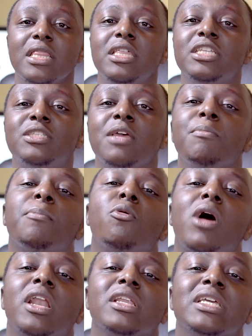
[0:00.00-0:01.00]
these same
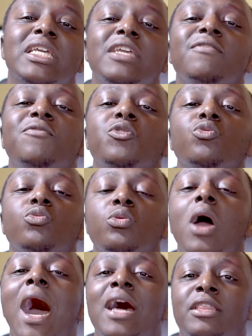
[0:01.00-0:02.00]
people can give you
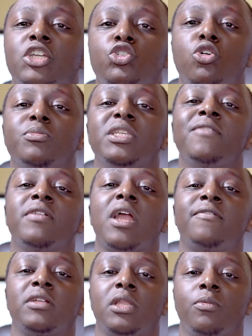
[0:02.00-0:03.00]
other jobs
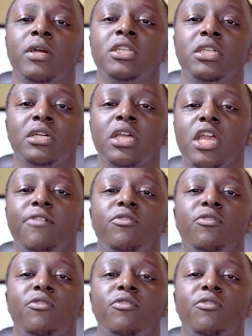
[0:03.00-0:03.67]
even after the wedding